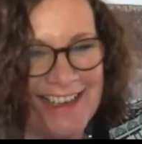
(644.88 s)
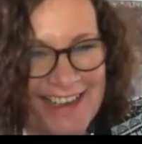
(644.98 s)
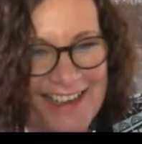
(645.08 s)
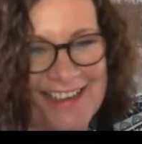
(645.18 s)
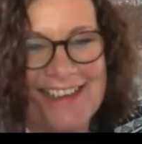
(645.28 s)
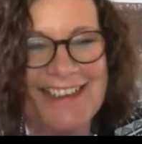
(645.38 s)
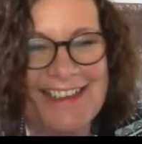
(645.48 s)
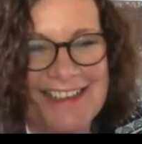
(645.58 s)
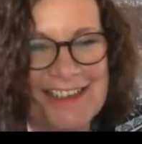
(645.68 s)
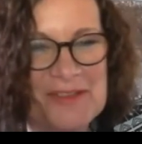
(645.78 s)

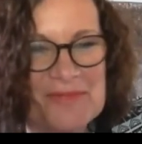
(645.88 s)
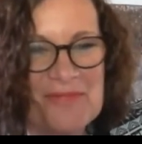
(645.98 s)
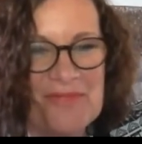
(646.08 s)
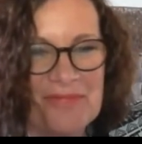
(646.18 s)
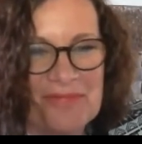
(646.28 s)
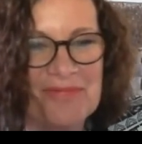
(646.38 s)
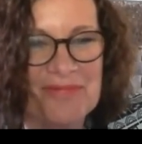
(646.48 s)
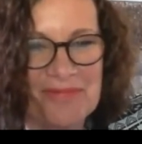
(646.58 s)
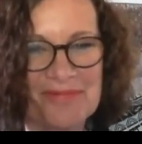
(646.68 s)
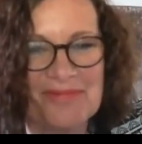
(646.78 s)

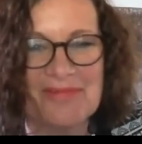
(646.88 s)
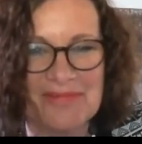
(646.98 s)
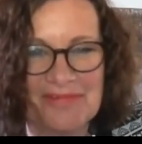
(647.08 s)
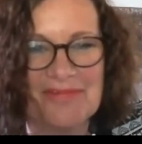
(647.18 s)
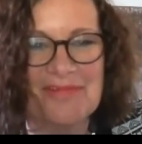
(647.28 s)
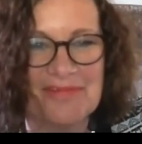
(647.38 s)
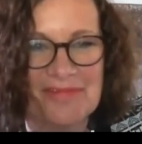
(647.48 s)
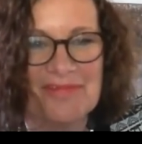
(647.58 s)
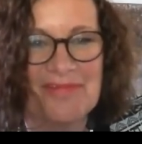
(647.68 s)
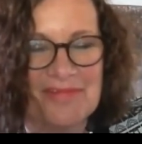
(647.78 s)

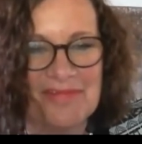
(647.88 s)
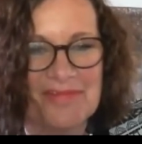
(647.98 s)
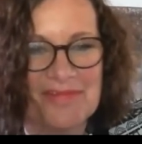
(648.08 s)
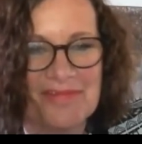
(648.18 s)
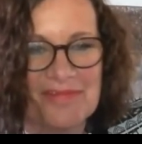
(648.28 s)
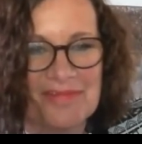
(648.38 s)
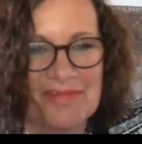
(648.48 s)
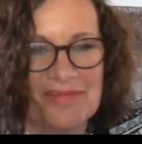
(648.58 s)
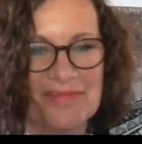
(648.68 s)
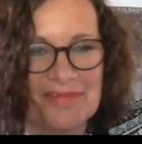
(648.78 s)

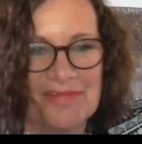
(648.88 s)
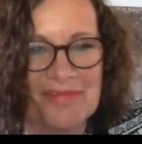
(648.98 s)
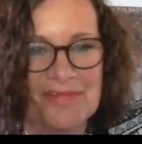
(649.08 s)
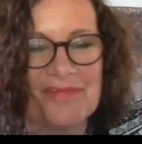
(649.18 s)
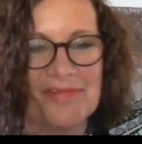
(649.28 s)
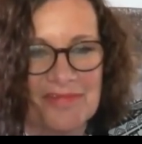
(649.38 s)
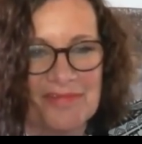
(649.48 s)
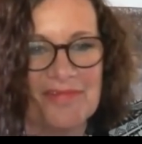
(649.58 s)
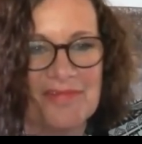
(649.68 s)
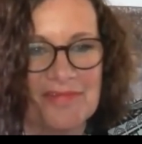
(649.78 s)

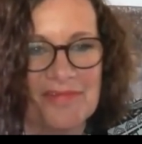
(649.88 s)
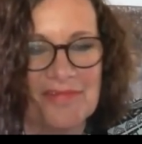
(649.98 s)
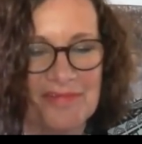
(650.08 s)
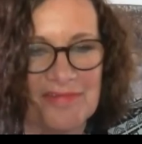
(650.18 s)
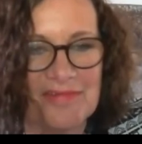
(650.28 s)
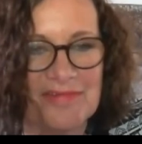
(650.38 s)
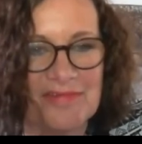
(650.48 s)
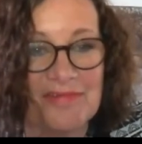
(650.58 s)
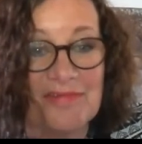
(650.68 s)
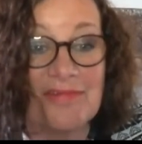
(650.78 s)

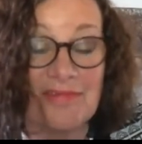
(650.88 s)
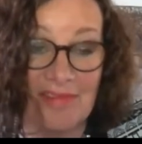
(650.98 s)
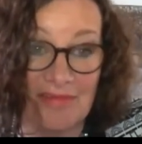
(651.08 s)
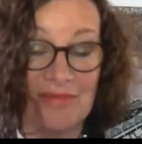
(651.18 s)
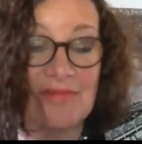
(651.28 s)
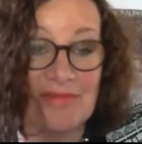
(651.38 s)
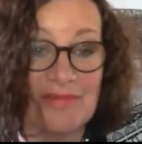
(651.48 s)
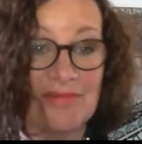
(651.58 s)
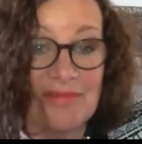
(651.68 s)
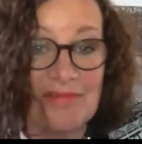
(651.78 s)

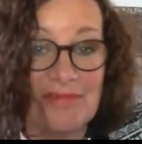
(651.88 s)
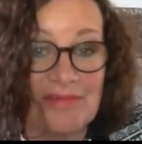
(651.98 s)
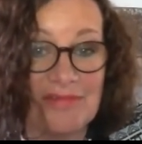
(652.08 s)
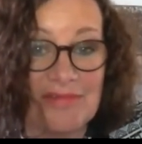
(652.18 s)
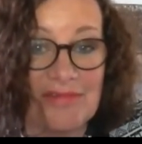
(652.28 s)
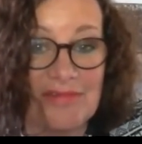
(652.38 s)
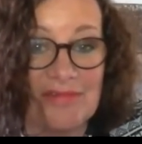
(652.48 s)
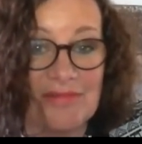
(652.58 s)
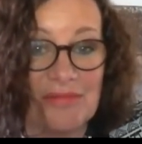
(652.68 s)
[no speech]